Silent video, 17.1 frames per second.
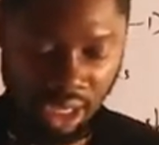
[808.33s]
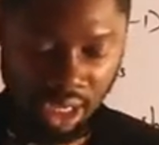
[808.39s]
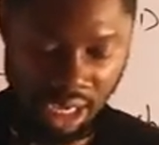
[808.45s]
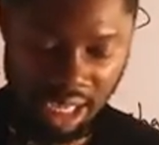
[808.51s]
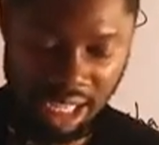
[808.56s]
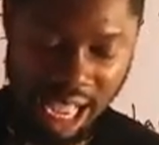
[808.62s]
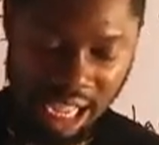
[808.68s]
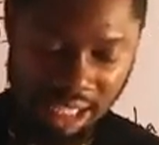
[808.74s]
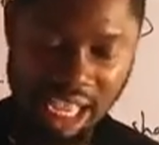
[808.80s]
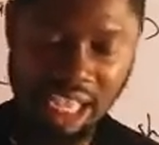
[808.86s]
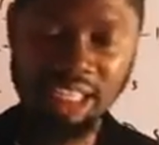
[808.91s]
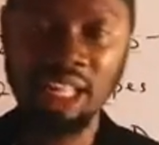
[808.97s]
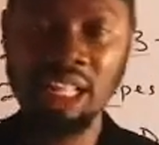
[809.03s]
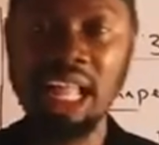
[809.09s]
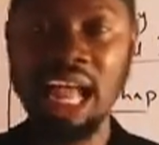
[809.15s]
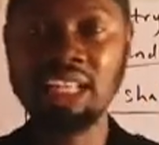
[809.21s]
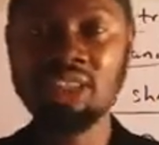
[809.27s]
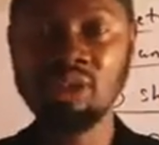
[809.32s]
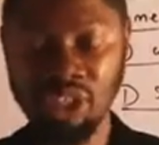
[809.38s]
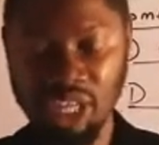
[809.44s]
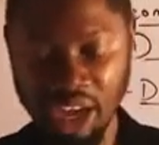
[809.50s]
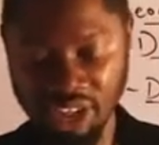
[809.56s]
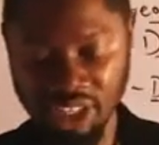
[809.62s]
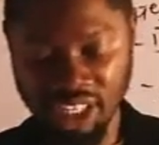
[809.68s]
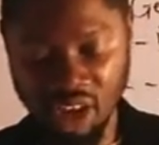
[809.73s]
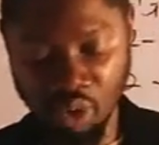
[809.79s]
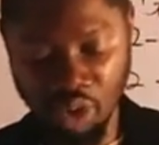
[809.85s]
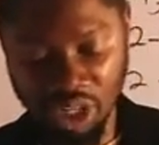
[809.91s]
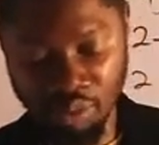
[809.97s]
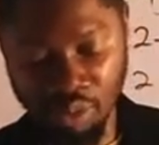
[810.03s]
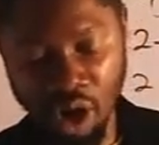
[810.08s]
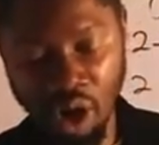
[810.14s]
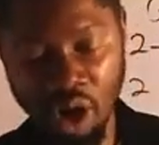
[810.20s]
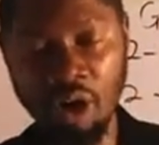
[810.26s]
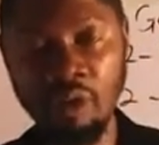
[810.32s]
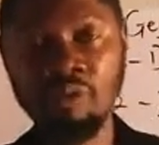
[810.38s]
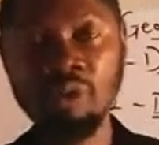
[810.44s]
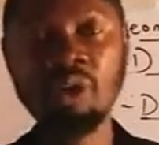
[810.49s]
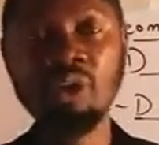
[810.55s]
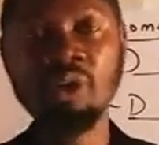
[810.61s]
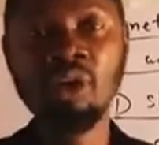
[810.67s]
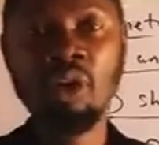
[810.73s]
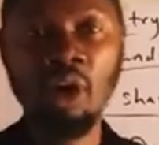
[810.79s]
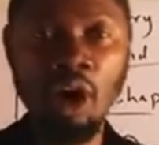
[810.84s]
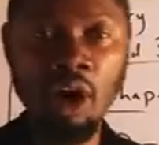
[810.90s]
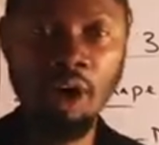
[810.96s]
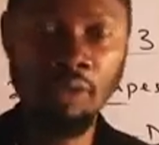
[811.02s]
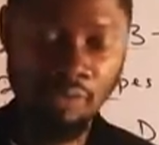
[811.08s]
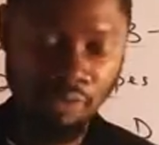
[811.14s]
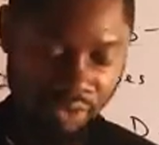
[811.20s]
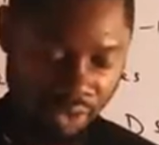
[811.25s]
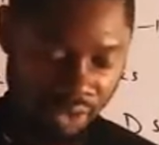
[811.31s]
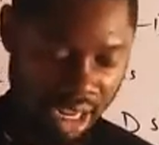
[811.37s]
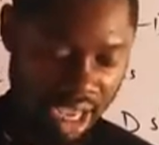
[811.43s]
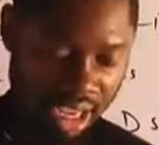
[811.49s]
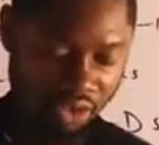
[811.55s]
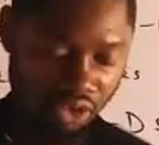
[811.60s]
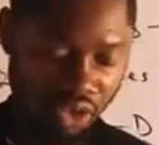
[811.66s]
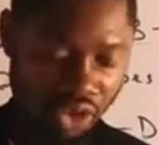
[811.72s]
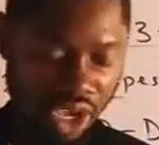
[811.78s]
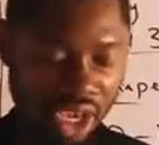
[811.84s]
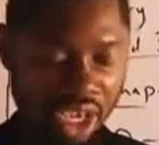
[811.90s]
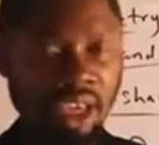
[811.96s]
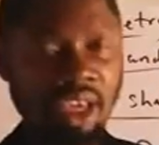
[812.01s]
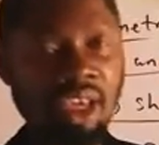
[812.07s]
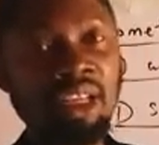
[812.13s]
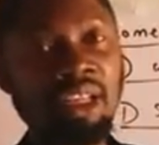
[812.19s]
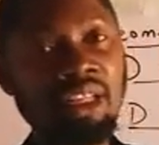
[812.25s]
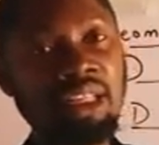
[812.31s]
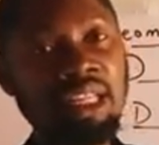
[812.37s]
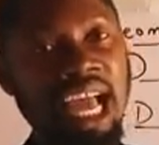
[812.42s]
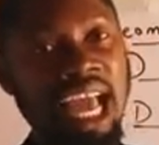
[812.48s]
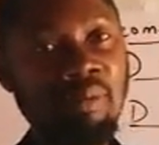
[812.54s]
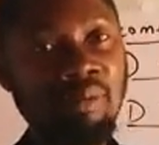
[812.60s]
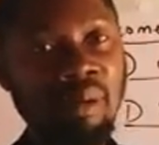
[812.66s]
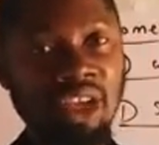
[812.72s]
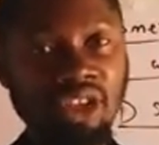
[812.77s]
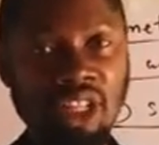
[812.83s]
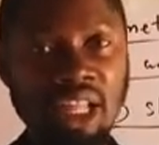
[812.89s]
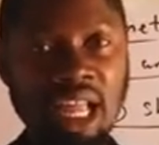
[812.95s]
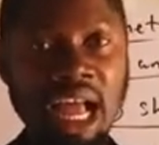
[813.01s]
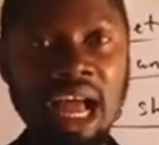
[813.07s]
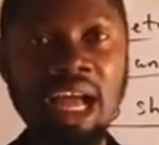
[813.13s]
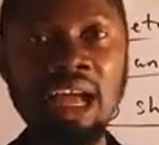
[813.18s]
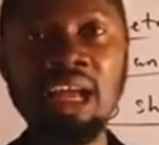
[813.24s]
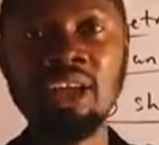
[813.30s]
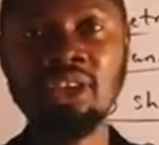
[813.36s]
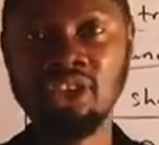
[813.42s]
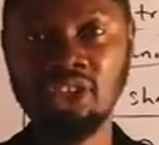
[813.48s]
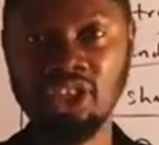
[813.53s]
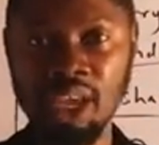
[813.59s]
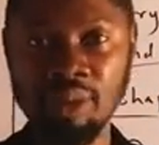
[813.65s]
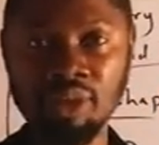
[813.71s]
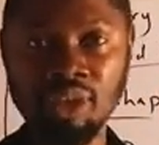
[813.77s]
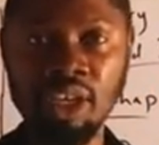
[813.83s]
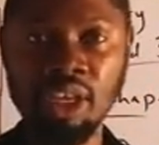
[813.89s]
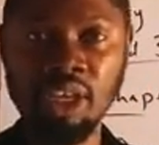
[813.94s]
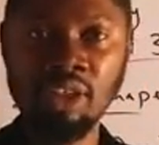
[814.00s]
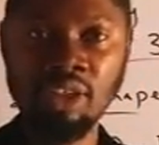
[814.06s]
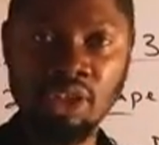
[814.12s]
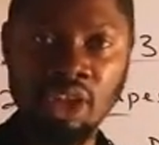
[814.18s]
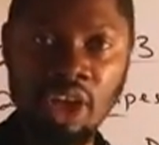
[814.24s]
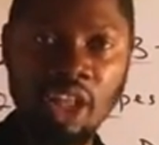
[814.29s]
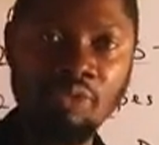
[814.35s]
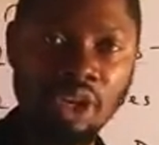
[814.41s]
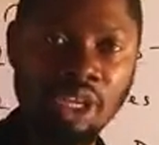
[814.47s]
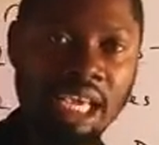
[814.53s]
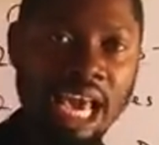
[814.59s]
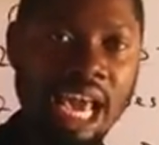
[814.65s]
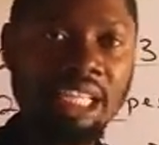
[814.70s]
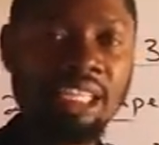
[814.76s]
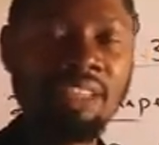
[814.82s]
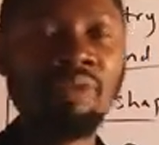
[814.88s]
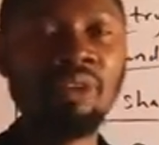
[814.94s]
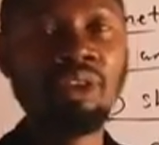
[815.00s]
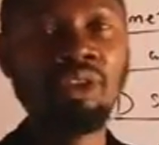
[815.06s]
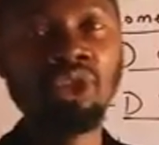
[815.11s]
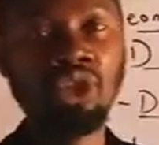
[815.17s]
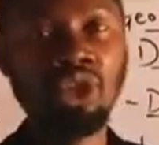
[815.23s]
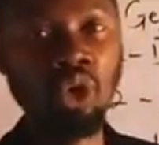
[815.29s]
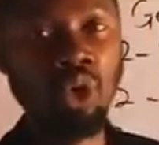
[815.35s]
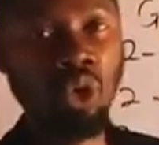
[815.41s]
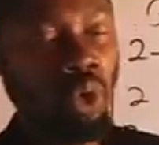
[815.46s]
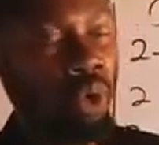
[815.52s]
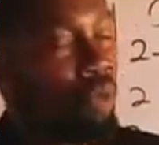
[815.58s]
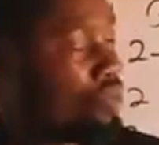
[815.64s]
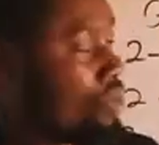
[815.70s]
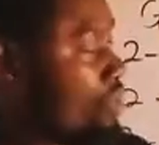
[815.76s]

In our next class, we shall deal with more of the three-dimensional shapes. Don't forget to